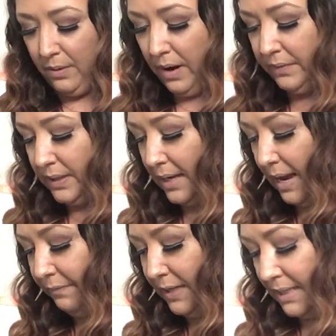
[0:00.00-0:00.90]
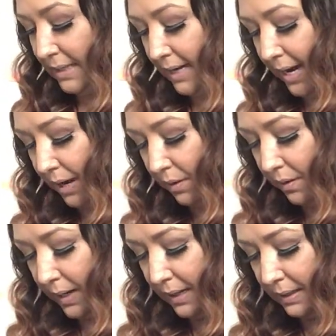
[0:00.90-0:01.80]
obviously have dented hair
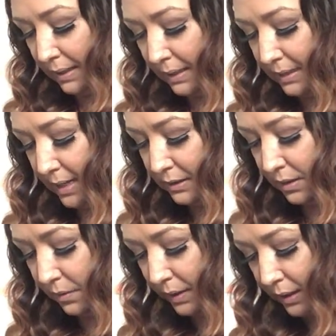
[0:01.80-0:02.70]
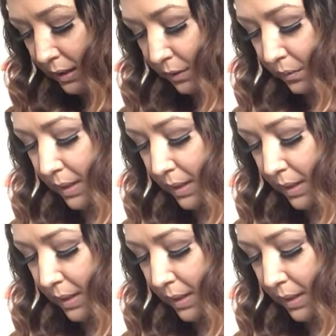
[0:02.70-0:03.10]
or anything like that. So it can